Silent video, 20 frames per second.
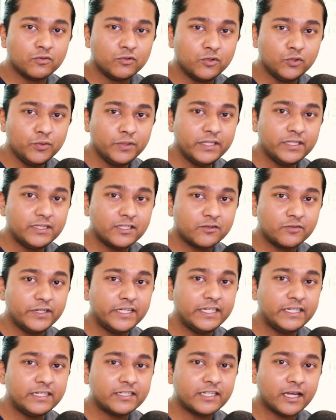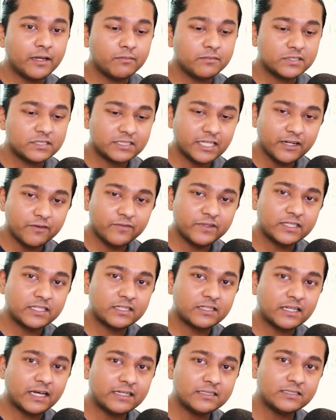doing the reading time, start with the
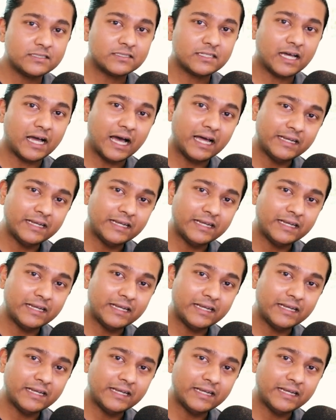task,